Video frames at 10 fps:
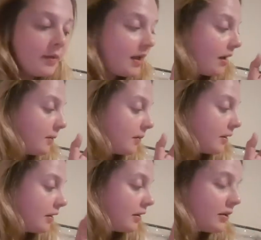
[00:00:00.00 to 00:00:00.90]
But yeah,
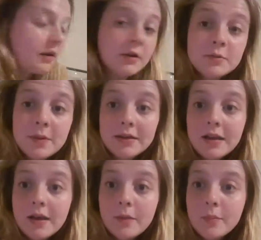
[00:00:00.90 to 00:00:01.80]
I'm gonna go to
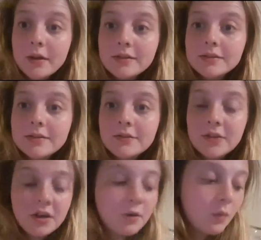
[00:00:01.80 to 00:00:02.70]
bed now because
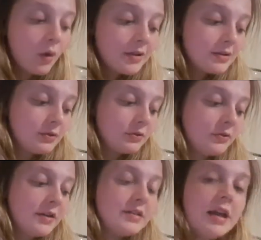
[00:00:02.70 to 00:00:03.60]
I've done quite a
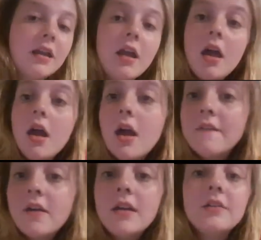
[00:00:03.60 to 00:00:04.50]
lot of reading. I
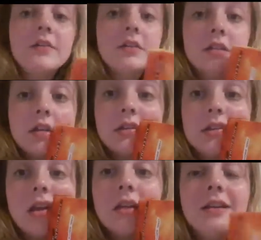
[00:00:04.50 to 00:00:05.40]
finally finished
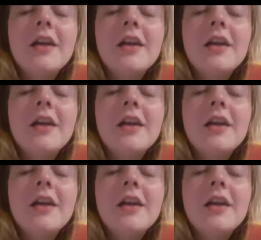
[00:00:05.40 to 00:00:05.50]
this.